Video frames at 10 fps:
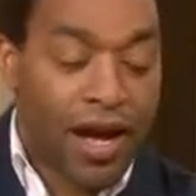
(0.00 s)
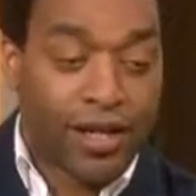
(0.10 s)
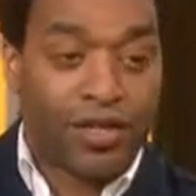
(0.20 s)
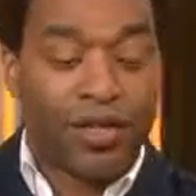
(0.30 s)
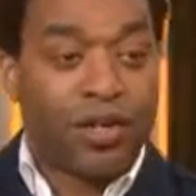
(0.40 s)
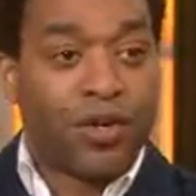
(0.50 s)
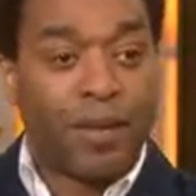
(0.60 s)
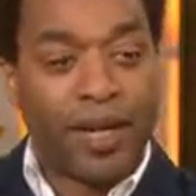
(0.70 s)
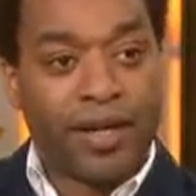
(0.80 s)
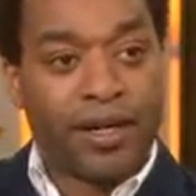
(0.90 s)
I do.
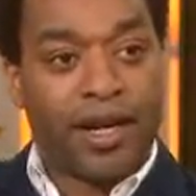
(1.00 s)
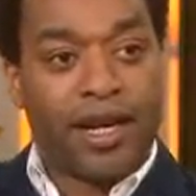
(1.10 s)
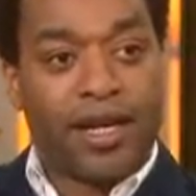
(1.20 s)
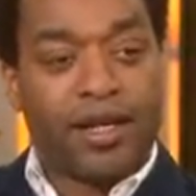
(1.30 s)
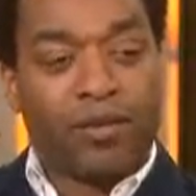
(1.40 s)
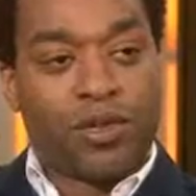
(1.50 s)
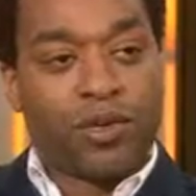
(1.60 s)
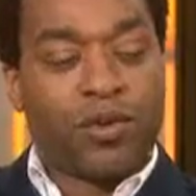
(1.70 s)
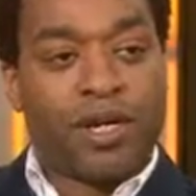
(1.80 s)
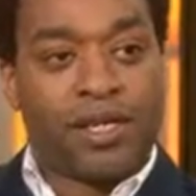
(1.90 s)
I mean, I was
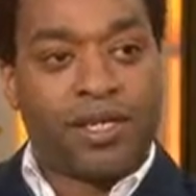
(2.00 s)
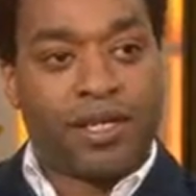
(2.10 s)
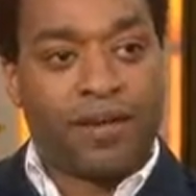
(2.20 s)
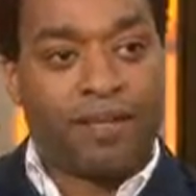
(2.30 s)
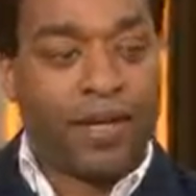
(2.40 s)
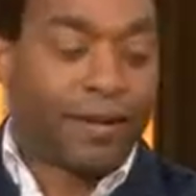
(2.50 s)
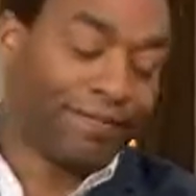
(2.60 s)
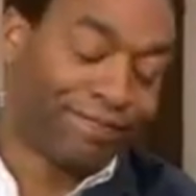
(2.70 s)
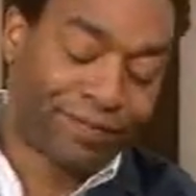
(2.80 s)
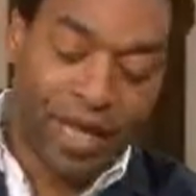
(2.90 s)
always,
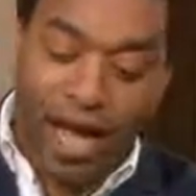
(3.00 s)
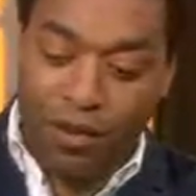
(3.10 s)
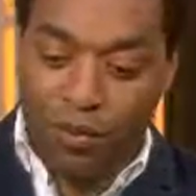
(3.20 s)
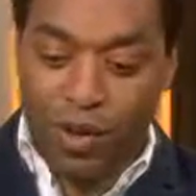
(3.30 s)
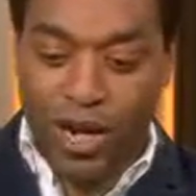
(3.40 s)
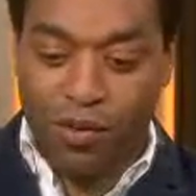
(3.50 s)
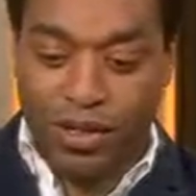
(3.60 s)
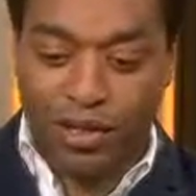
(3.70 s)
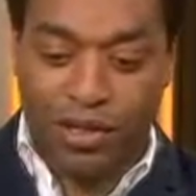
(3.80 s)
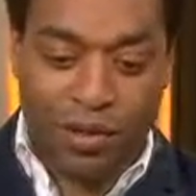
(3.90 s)
when I
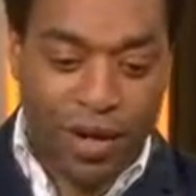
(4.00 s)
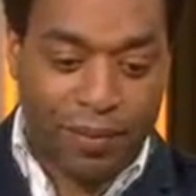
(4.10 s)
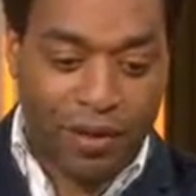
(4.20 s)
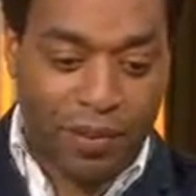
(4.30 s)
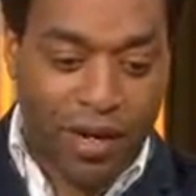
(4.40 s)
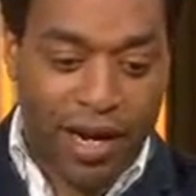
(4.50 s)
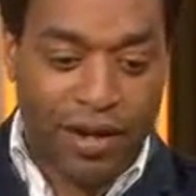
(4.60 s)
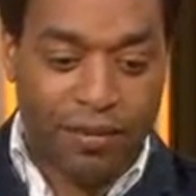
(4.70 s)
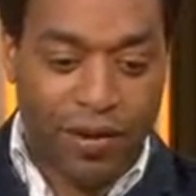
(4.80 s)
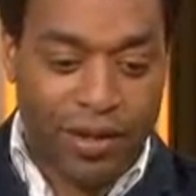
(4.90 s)
read the script, when
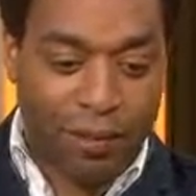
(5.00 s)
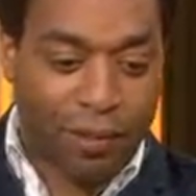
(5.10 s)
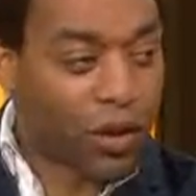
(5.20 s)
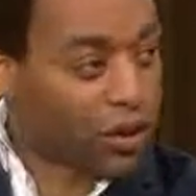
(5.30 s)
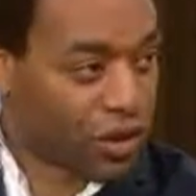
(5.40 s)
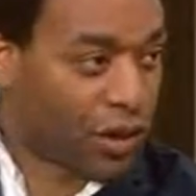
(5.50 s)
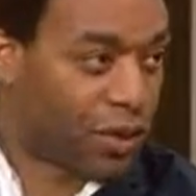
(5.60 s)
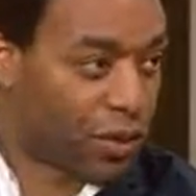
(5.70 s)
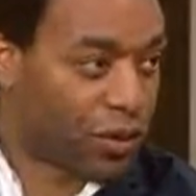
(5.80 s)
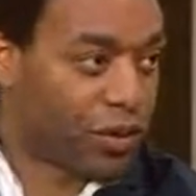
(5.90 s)
I read the book,
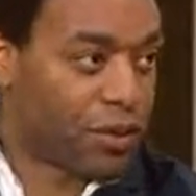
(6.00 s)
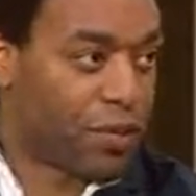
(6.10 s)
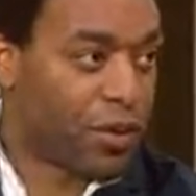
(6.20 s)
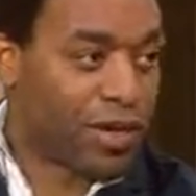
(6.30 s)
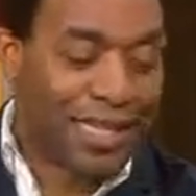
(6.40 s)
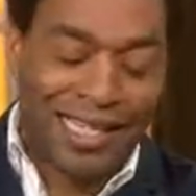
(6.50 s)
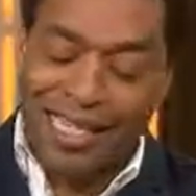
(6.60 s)
Solomon Northop's book,